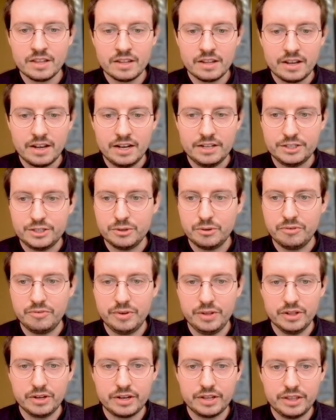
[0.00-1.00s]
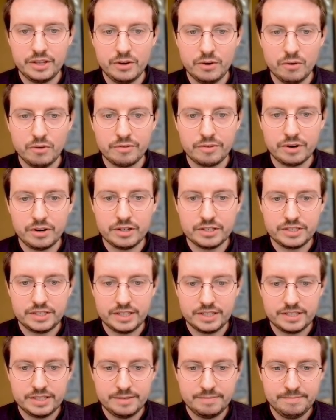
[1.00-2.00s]
And so if we look at the overall
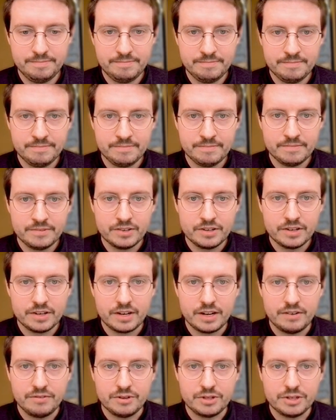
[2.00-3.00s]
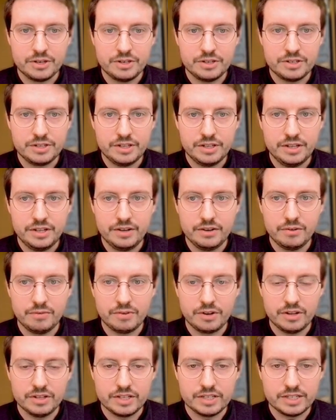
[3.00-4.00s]
system and return to the
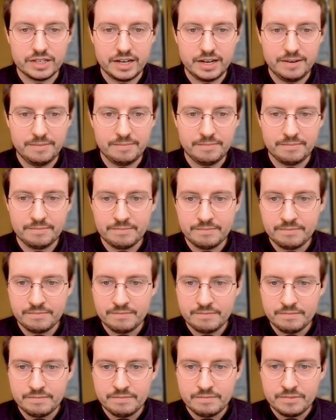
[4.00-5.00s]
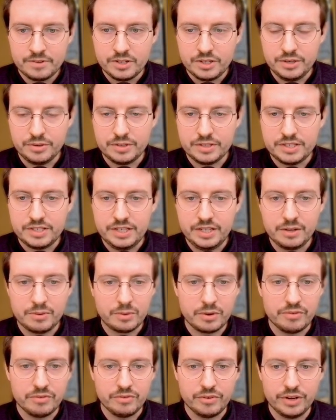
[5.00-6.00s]
overall design, you can see that
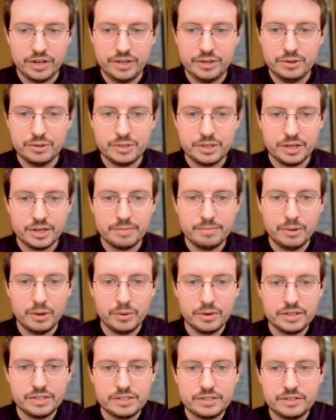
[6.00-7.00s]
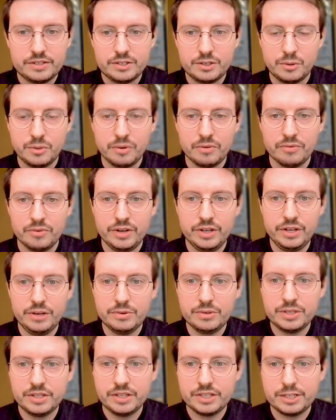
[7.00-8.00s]
we're reusing components. So we're
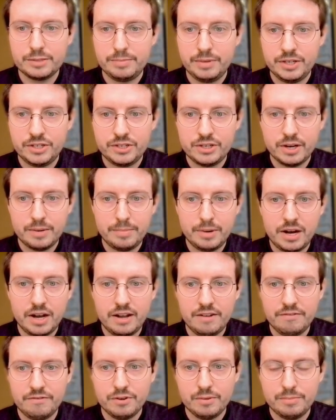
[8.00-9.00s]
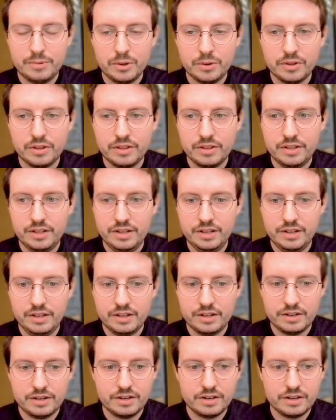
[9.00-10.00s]
reusing the speech.py for both the
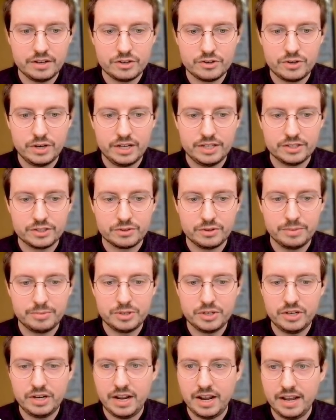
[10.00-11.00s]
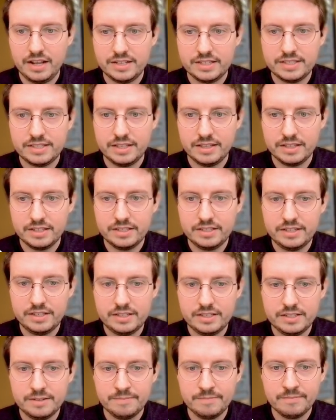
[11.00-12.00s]
transcription and
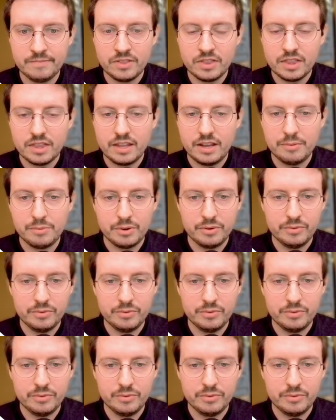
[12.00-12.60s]
synthesis, and we're